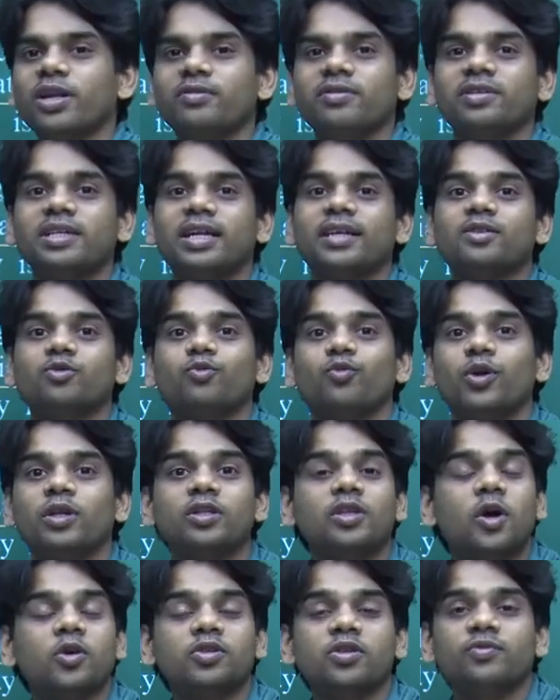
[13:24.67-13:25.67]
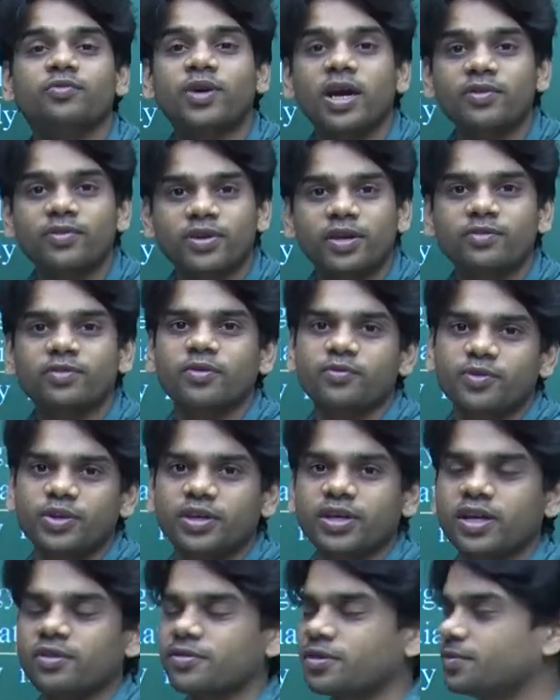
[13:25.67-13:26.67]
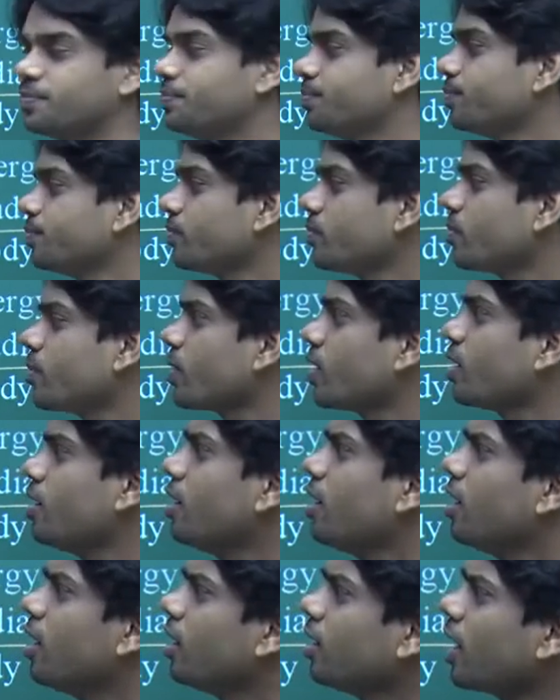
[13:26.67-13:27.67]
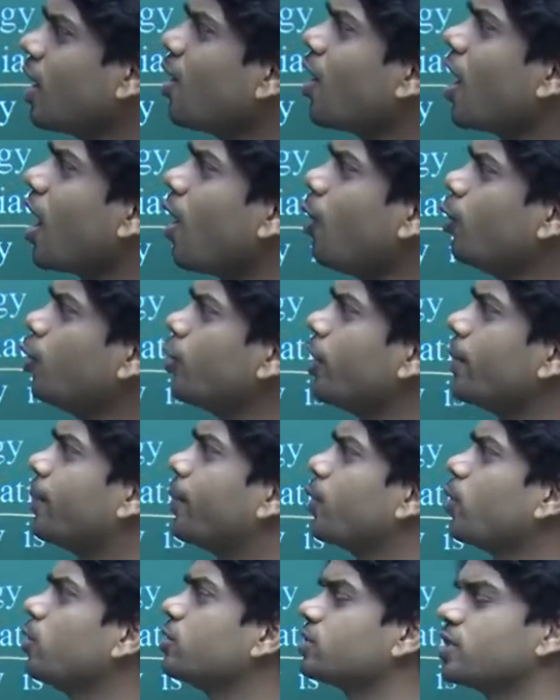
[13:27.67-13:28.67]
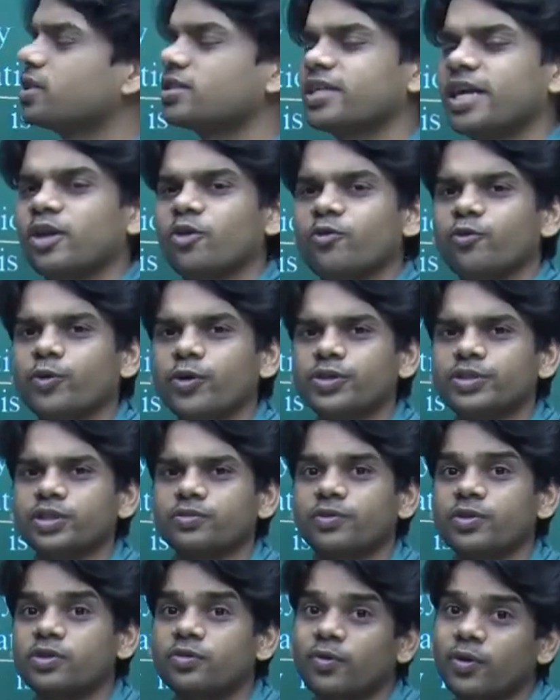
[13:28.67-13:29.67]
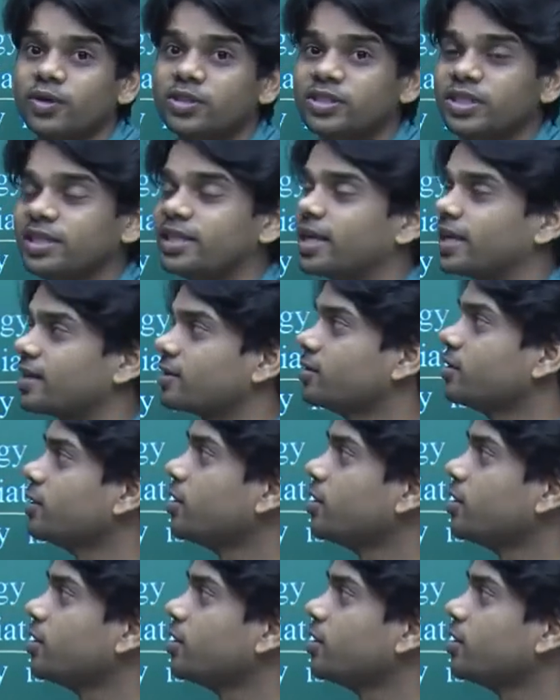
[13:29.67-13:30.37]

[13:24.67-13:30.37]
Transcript: Kelvin, that is 1550 Kelvin. Now how to approach such kind of question? First of all, see there.